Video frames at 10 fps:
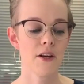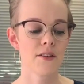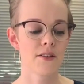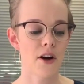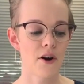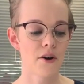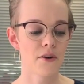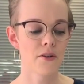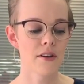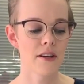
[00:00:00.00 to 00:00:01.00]

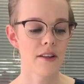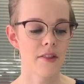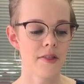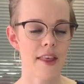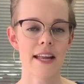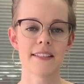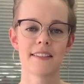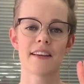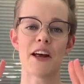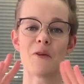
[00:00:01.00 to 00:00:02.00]
So that's
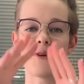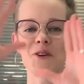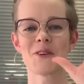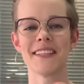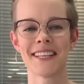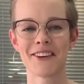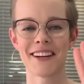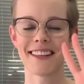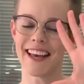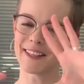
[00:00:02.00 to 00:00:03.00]
kind of what you're
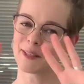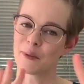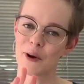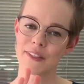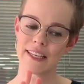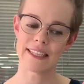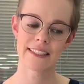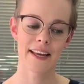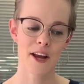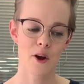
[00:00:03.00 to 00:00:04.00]
considering, that's the process.
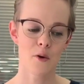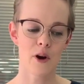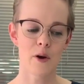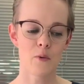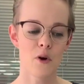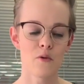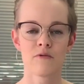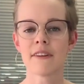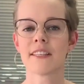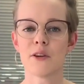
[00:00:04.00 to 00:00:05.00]
What
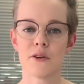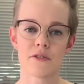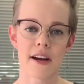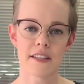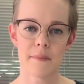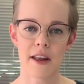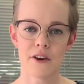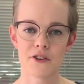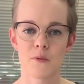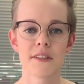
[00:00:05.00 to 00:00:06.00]
risk are you trying to
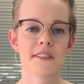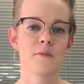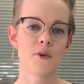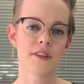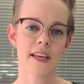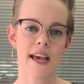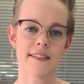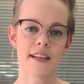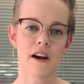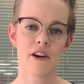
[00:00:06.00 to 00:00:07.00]
manage? What's the worst case
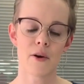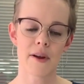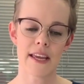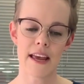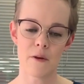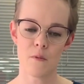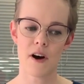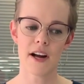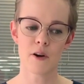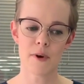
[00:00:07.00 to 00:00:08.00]
scenario here, and
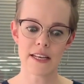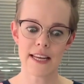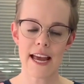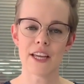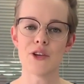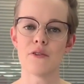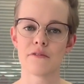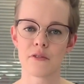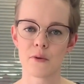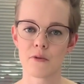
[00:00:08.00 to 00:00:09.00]
why are we taking you
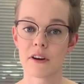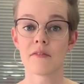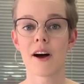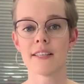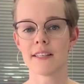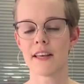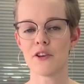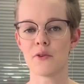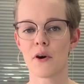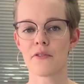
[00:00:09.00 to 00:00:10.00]
through or advising that you
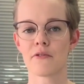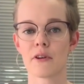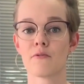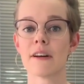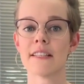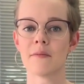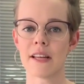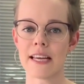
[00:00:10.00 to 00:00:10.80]
go through a reasonably